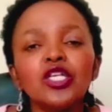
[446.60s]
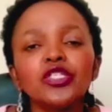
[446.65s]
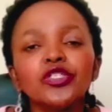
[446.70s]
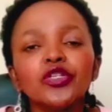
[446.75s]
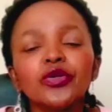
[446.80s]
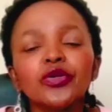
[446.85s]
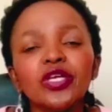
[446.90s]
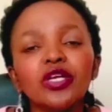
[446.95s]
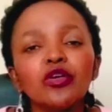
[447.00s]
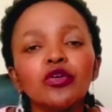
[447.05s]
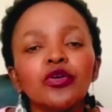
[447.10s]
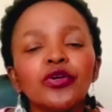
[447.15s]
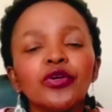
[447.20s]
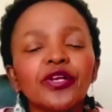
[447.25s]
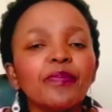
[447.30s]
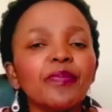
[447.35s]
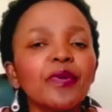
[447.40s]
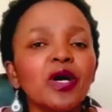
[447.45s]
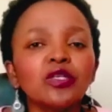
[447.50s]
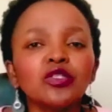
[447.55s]
talk a lot
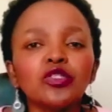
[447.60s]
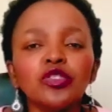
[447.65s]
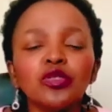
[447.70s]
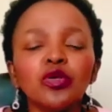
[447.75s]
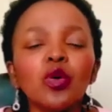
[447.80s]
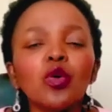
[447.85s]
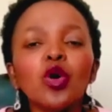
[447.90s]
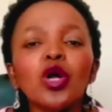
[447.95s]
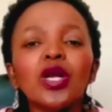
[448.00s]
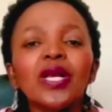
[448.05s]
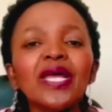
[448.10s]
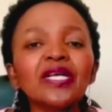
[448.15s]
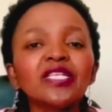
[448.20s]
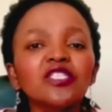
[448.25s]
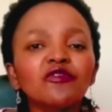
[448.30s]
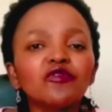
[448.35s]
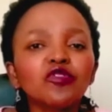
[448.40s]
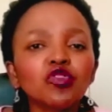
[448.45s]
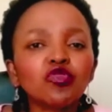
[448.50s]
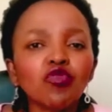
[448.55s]
about, you know,
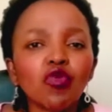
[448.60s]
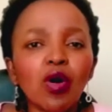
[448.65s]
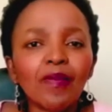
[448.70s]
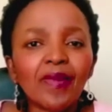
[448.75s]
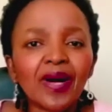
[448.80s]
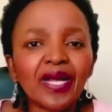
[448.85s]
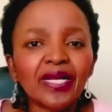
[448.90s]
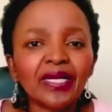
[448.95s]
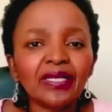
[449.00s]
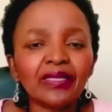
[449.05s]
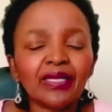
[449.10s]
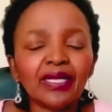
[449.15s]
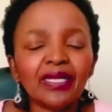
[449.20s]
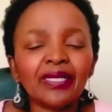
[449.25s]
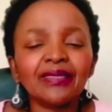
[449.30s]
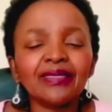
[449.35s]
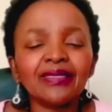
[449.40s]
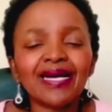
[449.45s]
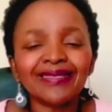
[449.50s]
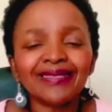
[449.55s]
collective trauma
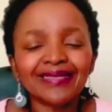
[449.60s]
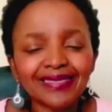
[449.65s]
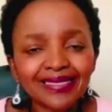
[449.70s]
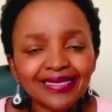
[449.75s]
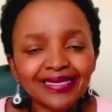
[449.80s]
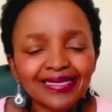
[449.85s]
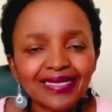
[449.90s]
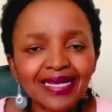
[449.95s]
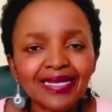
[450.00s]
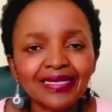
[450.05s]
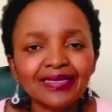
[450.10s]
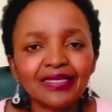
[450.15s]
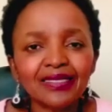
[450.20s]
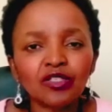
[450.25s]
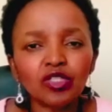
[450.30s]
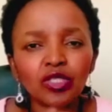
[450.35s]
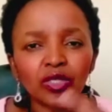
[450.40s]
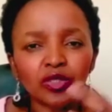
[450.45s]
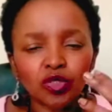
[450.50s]
and understanding